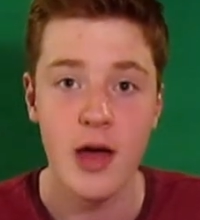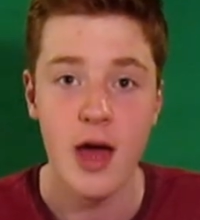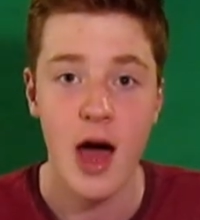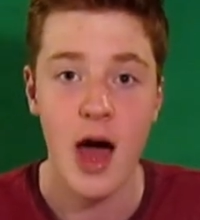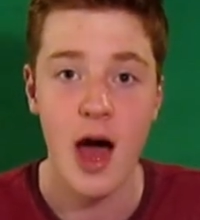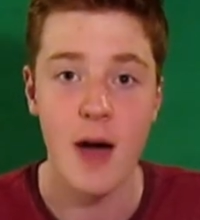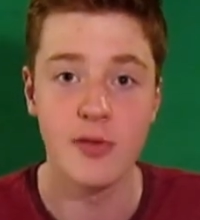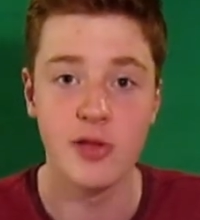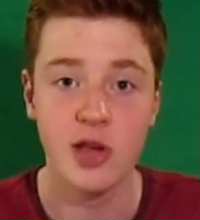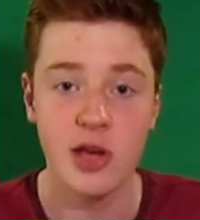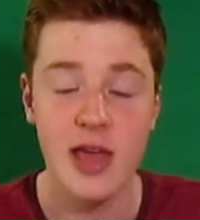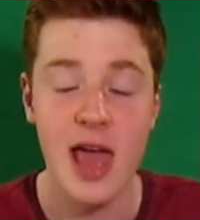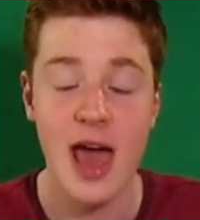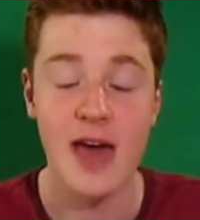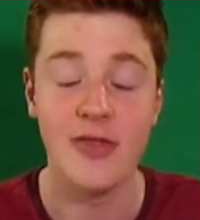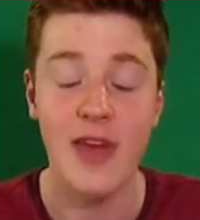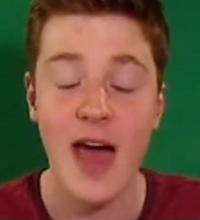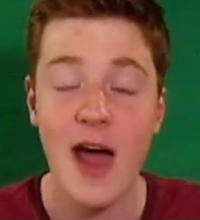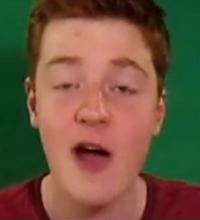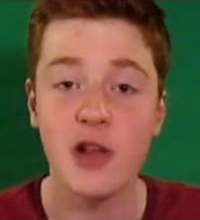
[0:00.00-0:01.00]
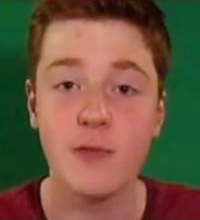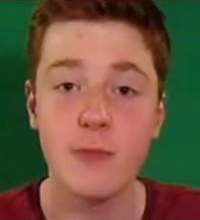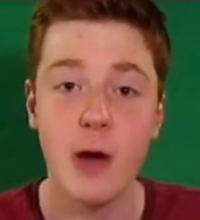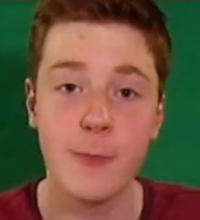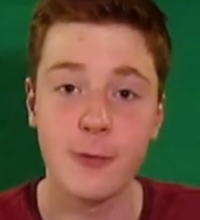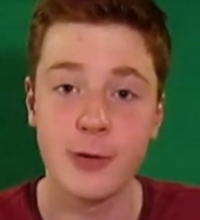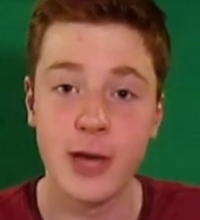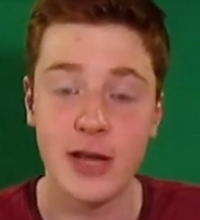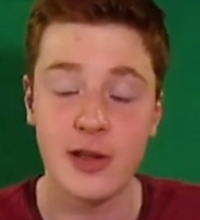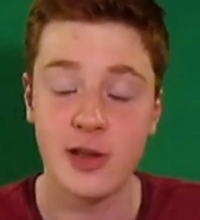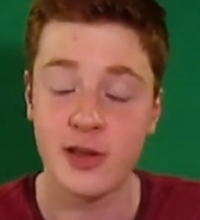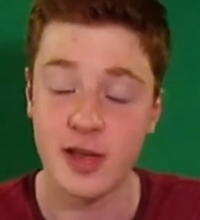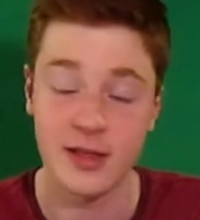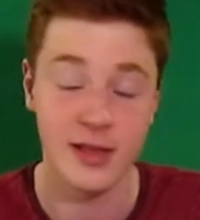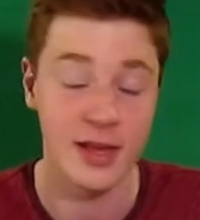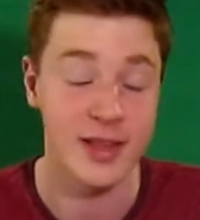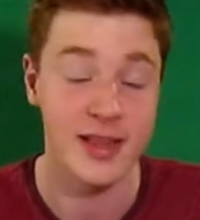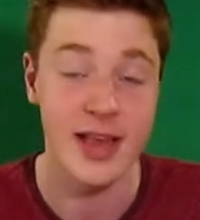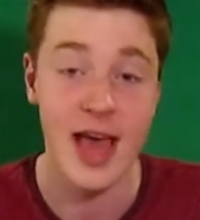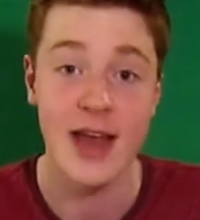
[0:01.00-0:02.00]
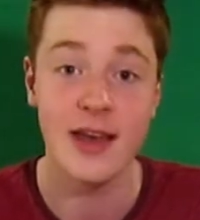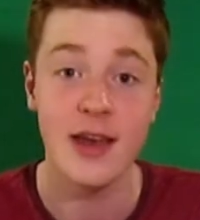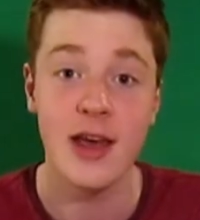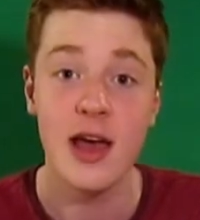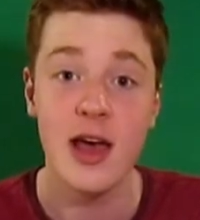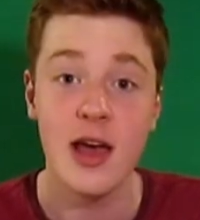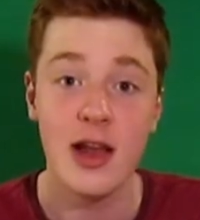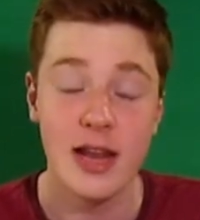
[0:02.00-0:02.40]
So yeah, there's my predictions. As I said,